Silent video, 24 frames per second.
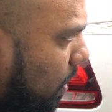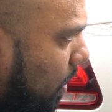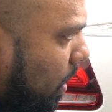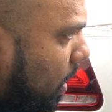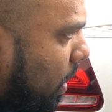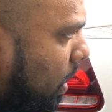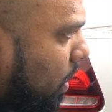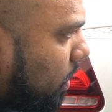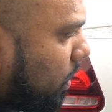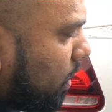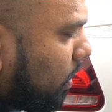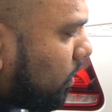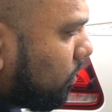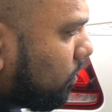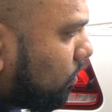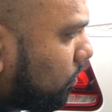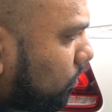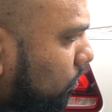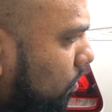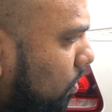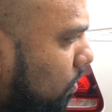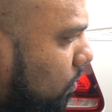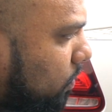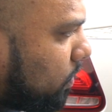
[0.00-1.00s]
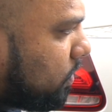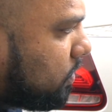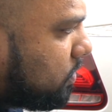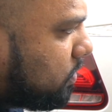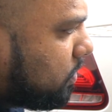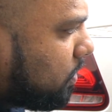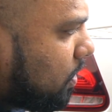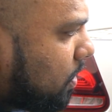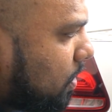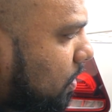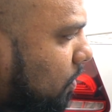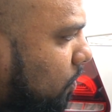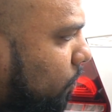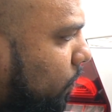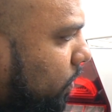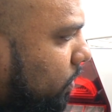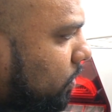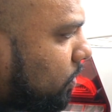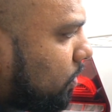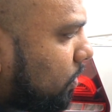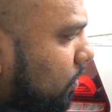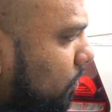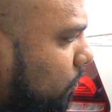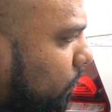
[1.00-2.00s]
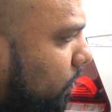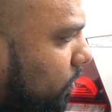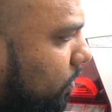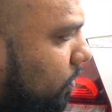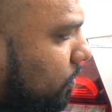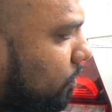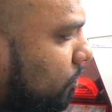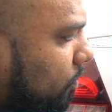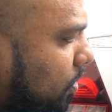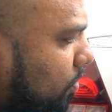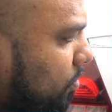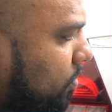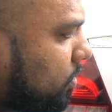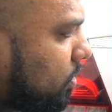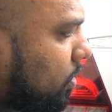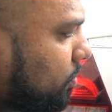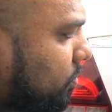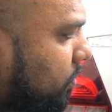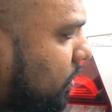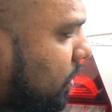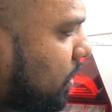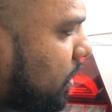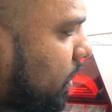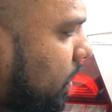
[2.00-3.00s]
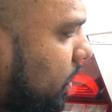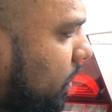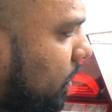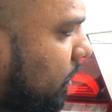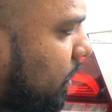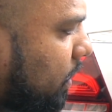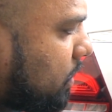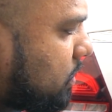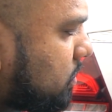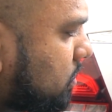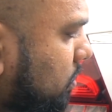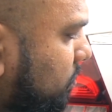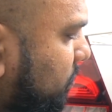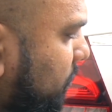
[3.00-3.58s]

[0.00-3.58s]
And you'll notice when you're rubbing the clay against the